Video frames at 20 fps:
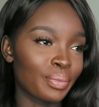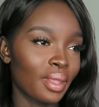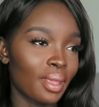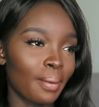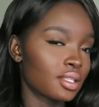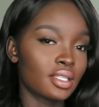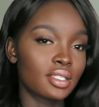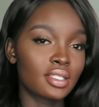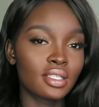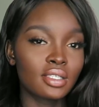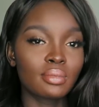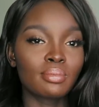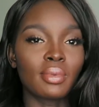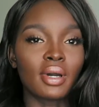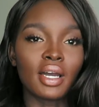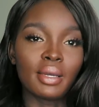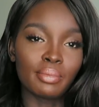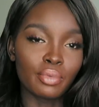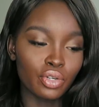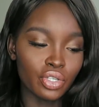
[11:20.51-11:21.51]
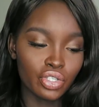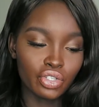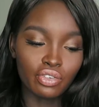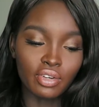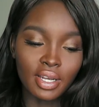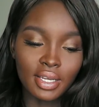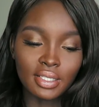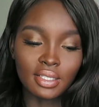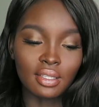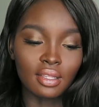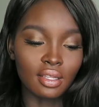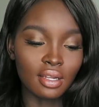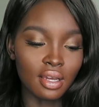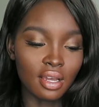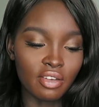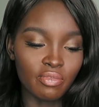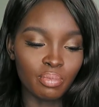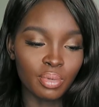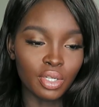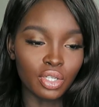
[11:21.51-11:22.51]
This is my moisturizer that
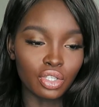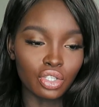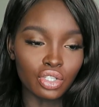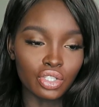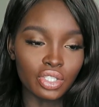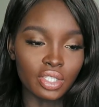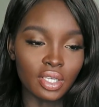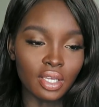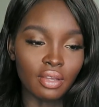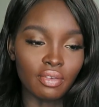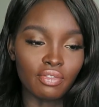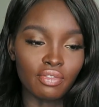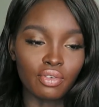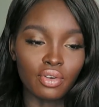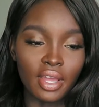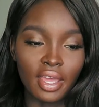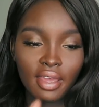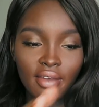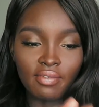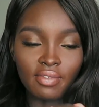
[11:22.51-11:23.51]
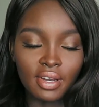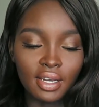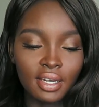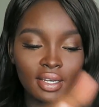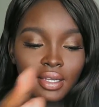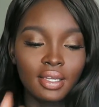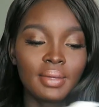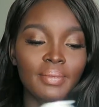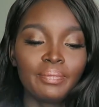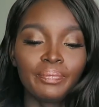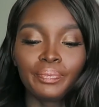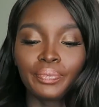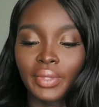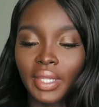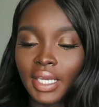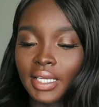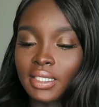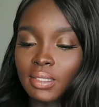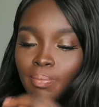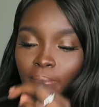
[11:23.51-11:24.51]
I've been using forever.
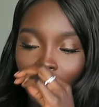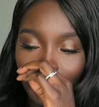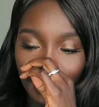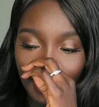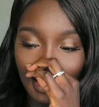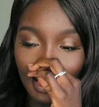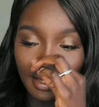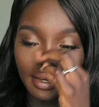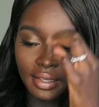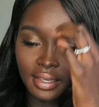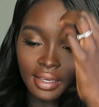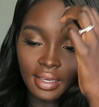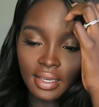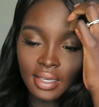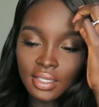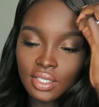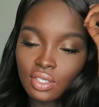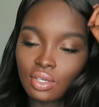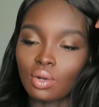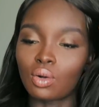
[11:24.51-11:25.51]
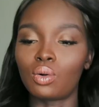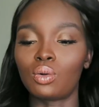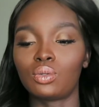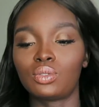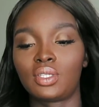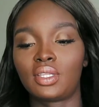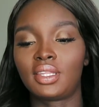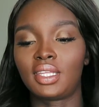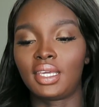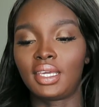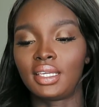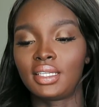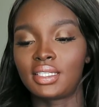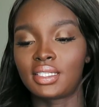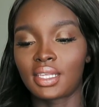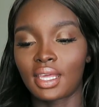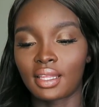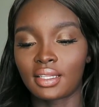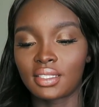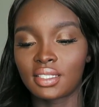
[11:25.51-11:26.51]
It's by Garnier. It's called the
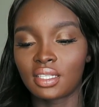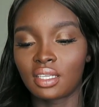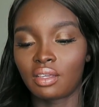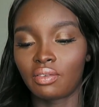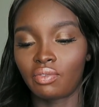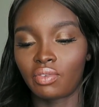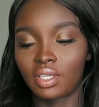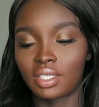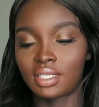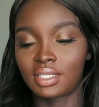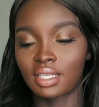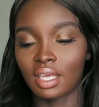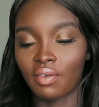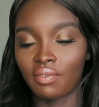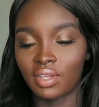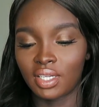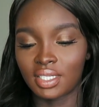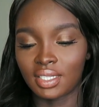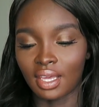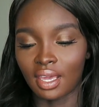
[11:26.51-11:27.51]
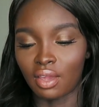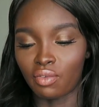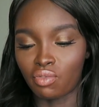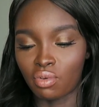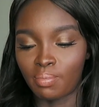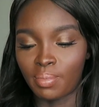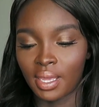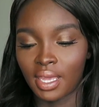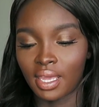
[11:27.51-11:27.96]
Intensive 7 Days